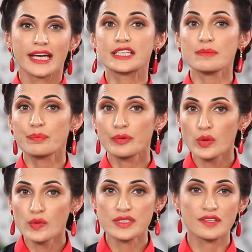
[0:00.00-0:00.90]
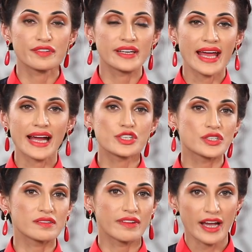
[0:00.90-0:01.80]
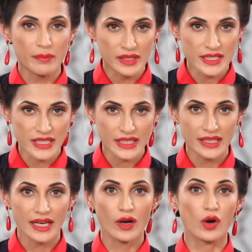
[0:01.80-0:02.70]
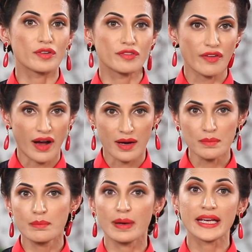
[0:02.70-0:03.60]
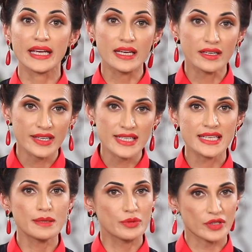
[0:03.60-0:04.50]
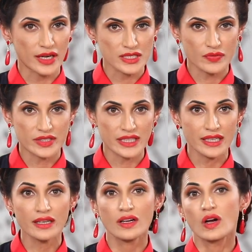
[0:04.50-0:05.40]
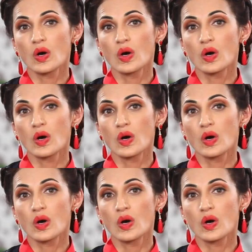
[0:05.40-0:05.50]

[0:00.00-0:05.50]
It improves the financial viability of a farm by increasing productivity